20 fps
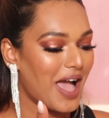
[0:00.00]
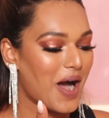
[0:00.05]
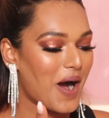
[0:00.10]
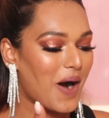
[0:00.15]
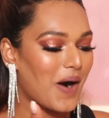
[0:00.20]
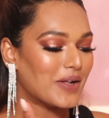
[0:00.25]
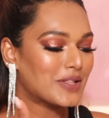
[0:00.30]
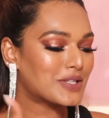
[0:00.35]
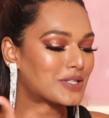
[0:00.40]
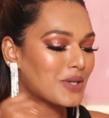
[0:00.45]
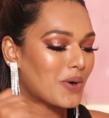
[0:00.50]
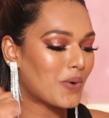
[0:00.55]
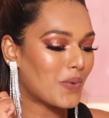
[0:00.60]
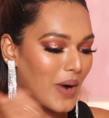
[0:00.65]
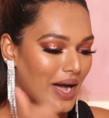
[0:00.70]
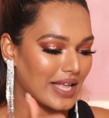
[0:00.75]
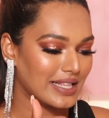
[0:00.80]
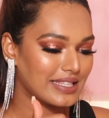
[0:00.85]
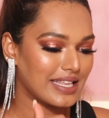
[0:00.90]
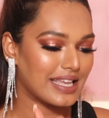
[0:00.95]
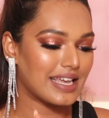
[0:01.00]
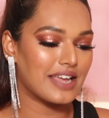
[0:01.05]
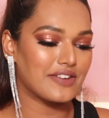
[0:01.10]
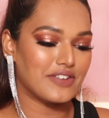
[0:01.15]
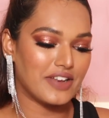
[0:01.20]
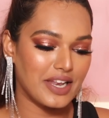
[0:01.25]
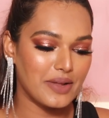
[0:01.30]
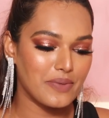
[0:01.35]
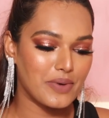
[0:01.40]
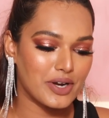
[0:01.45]
Also, one thing I
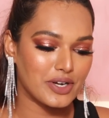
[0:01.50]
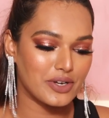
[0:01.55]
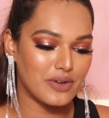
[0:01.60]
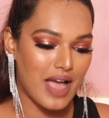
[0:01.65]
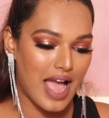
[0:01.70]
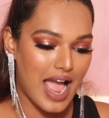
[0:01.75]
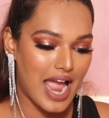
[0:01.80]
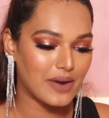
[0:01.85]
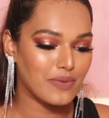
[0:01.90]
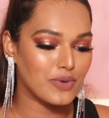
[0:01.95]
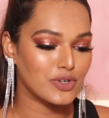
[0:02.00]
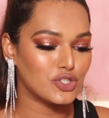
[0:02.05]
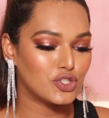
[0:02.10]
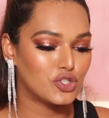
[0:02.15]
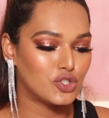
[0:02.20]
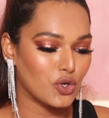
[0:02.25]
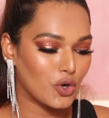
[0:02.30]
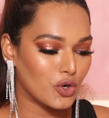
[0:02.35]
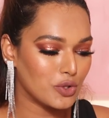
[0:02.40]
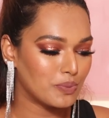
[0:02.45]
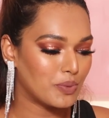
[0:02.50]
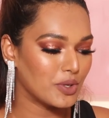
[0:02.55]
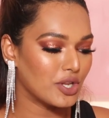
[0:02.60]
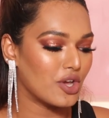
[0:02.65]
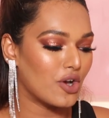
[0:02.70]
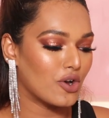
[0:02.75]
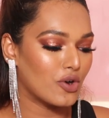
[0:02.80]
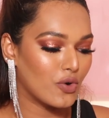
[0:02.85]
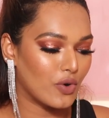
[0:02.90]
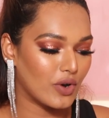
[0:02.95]
really wanted to add was Jodhpuri
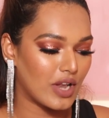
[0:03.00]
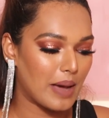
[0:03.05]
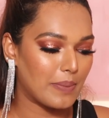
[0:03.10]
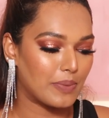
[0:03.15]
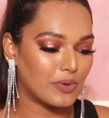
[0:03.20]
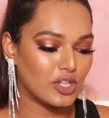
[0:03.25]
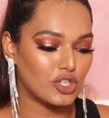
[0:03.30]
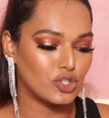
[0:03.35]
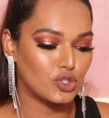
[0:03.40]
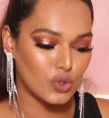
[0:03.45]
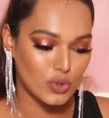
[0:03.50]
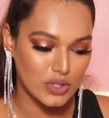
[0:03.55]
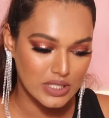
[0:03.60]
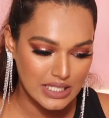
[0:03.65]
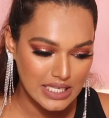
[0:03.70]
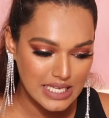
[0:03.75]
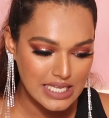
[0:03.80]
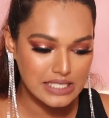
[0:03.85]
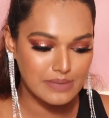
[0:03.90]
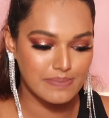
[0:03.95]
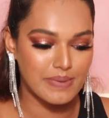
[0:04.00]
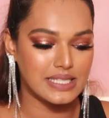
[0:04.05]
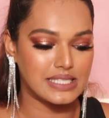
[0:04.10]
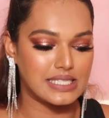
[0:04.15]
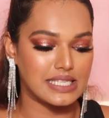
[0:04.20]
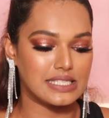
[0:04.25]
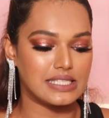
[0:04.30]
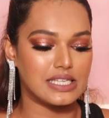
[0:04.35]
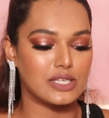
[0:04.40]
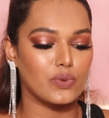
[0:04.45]
or Kolhapuri juttis. But
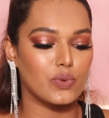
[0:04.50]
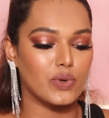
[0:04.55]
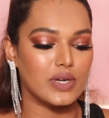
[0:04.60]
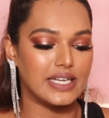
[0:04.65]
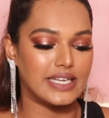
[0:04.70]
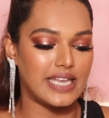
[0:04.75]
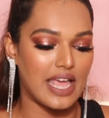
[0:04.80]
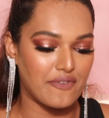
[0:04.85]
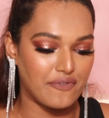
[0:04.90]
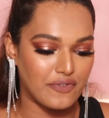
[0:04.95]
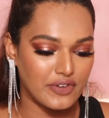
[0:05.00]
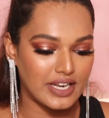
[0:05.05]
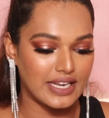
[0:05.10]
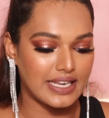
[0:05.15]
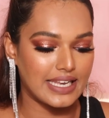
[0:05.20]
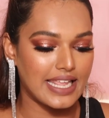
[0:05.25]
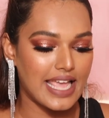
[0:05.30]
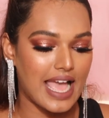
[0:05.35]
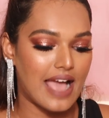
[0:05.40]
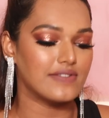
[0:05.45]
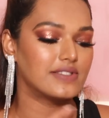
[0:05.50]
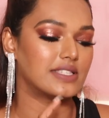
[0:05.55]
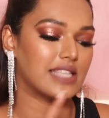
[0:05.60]
since it would definitely have